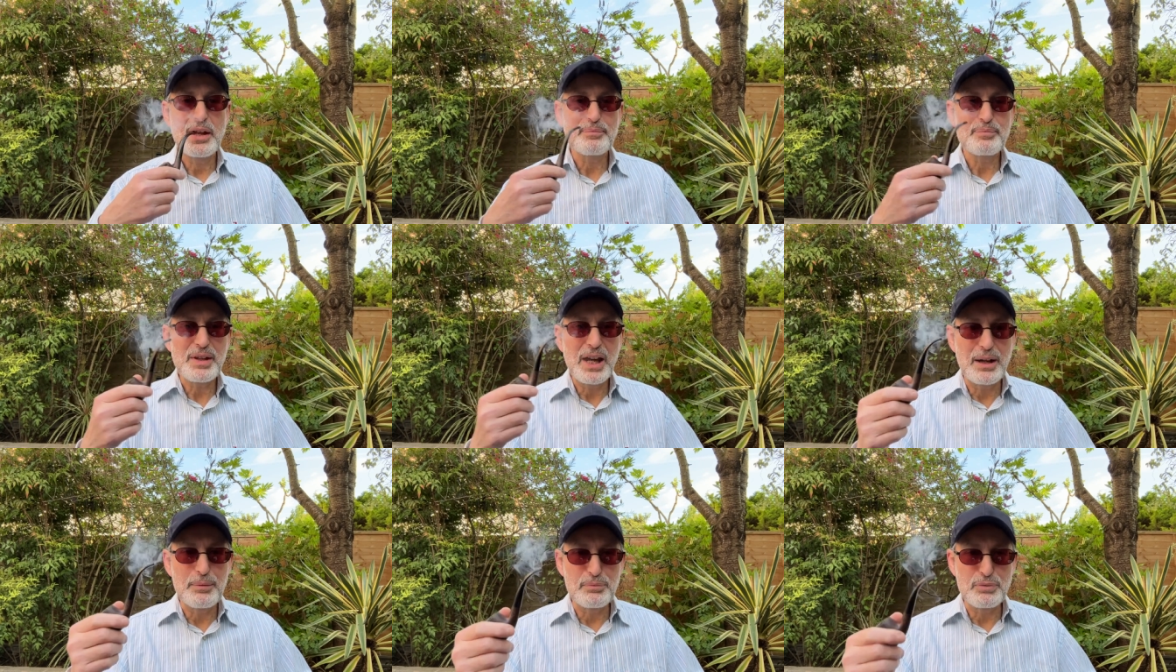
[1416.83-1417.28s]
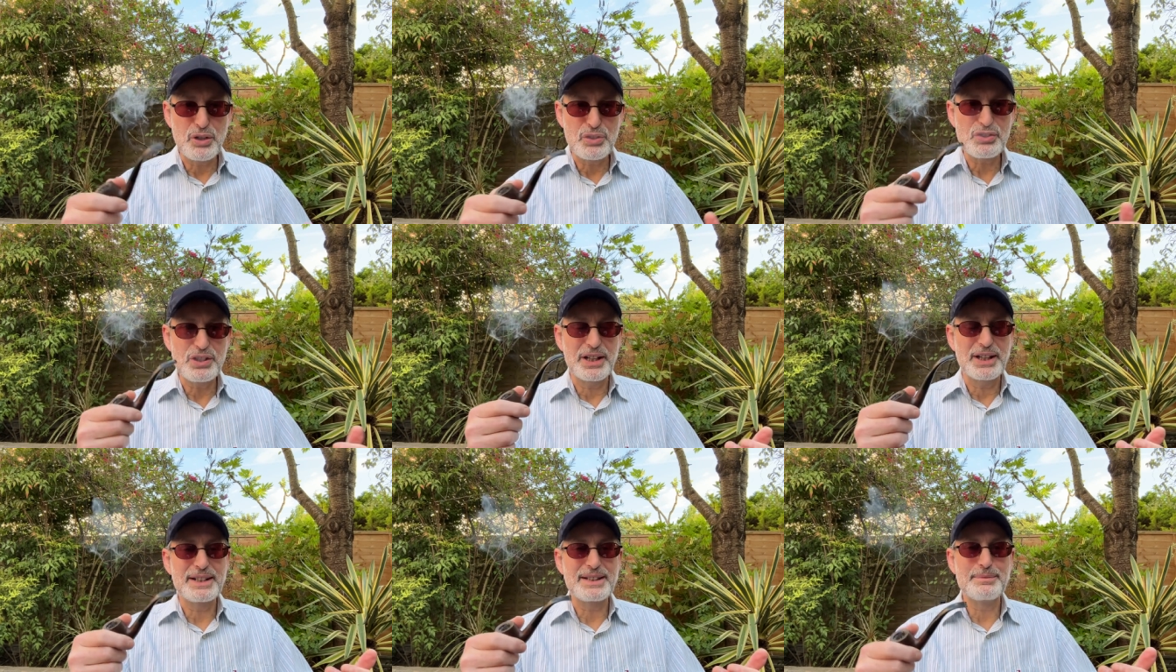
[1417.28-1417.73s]
I'm
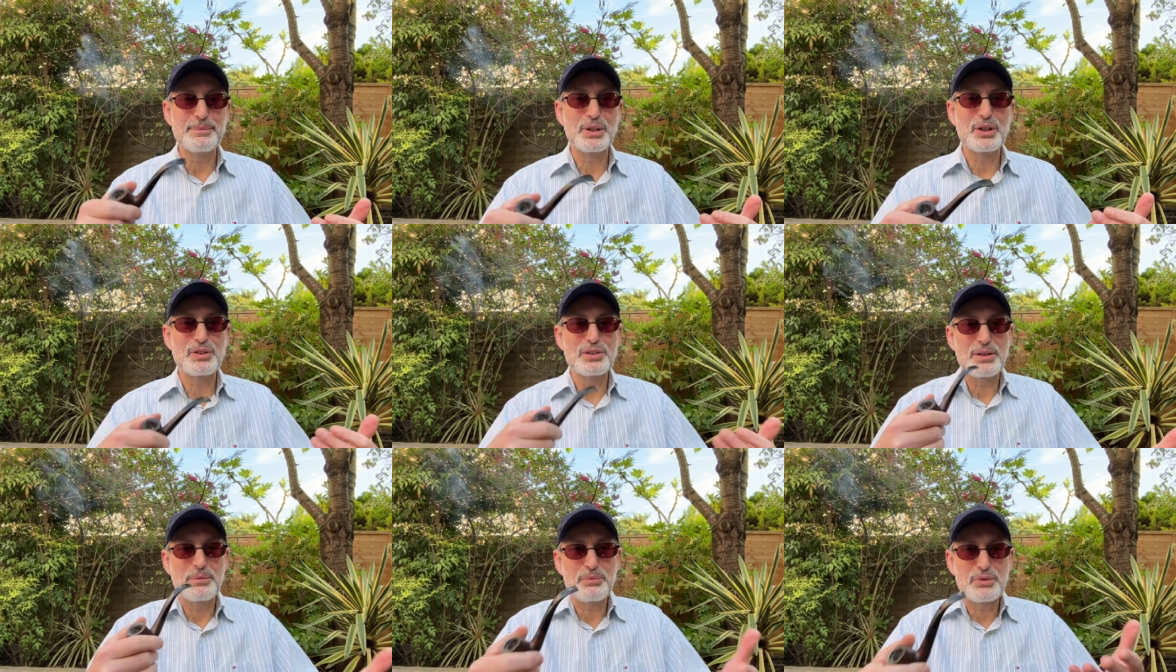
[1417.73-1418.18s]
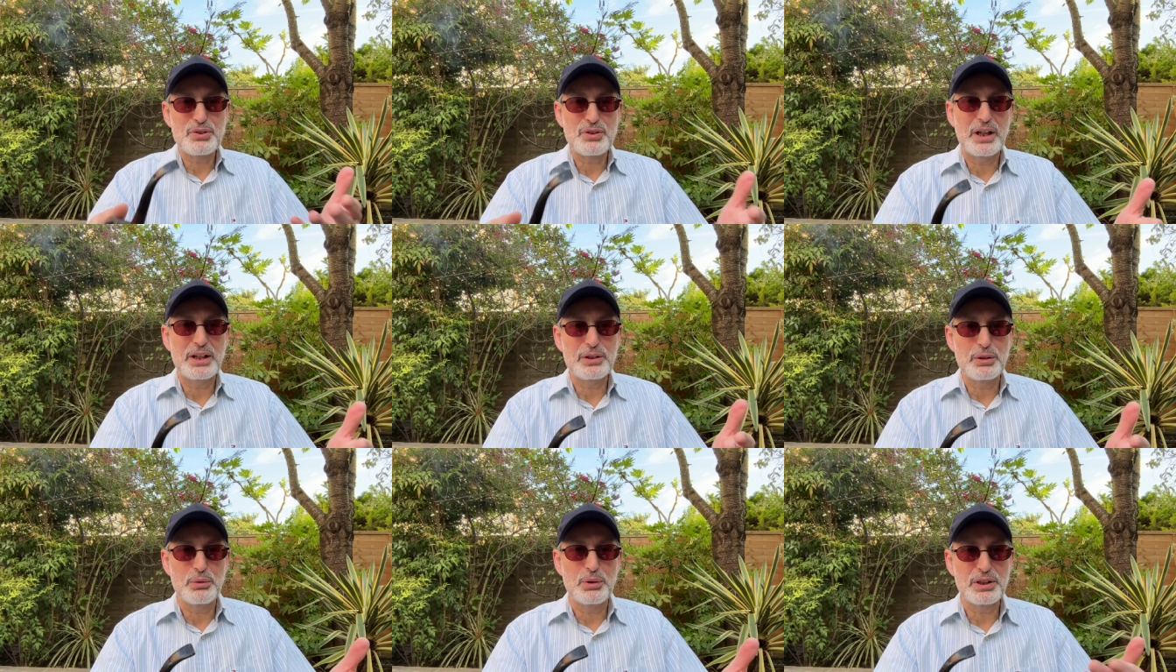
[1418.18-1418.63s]
rushing it because I'm, I
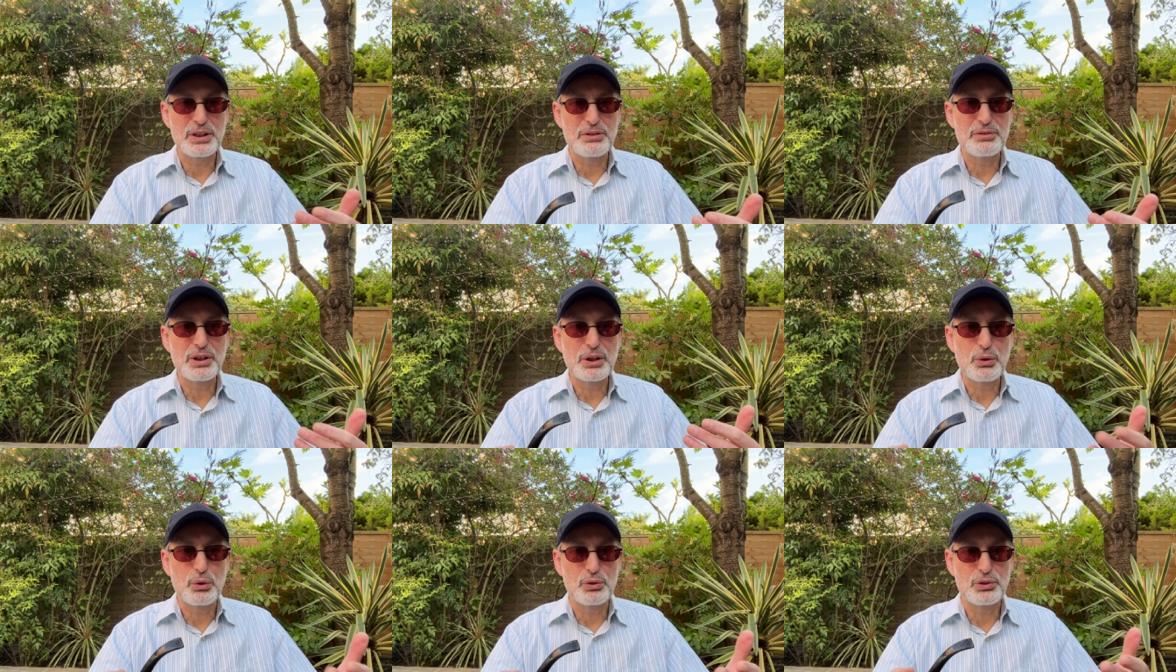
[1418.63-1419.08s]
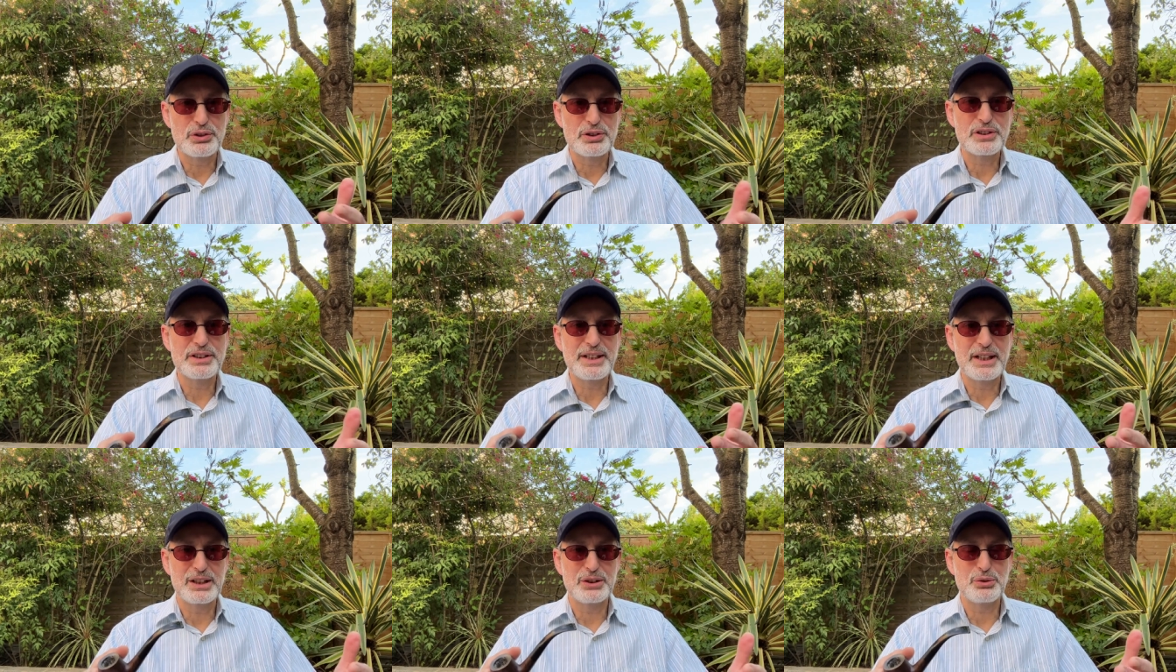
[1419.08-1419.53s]
don't want the recording to
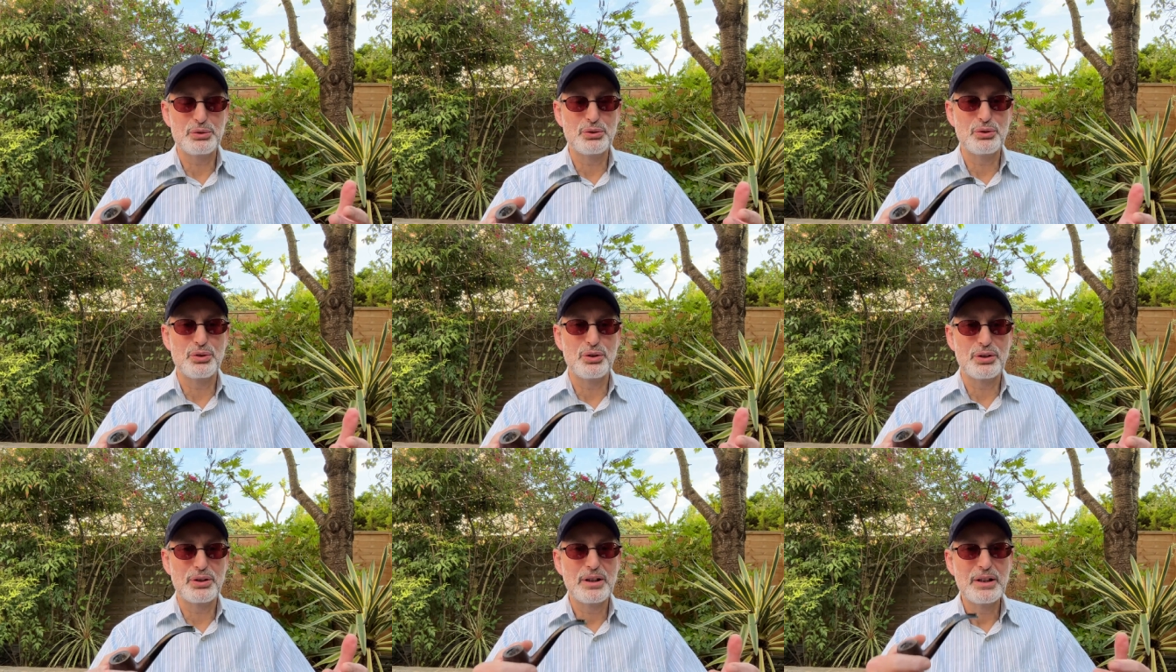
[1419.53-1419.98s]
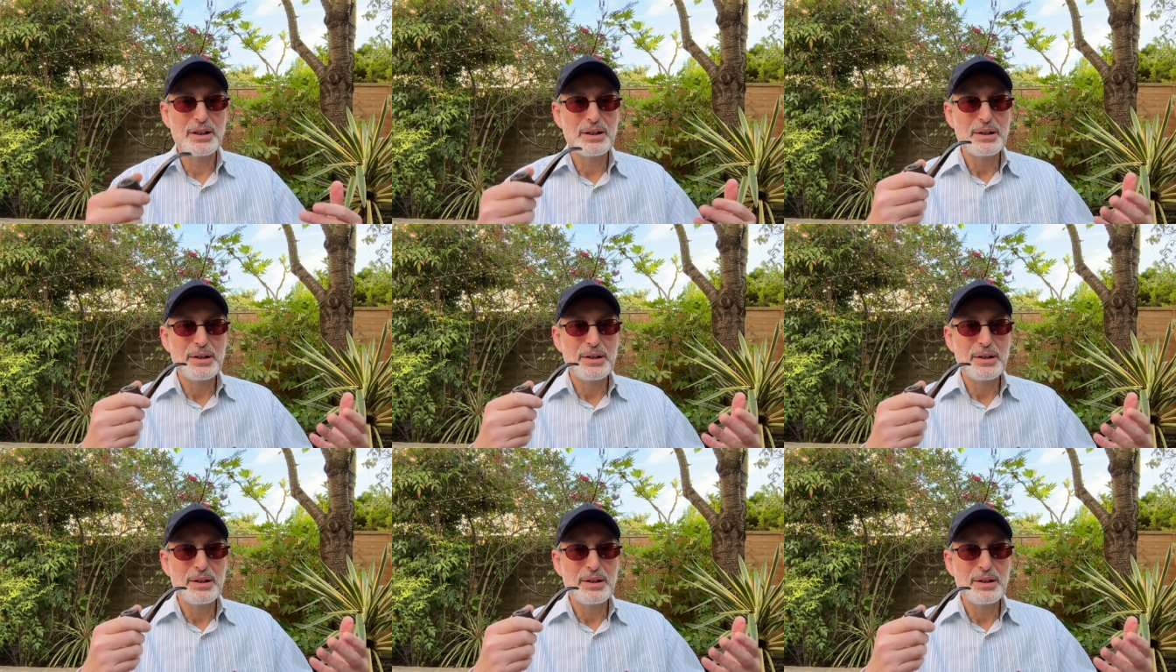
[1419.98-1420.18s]
take too long.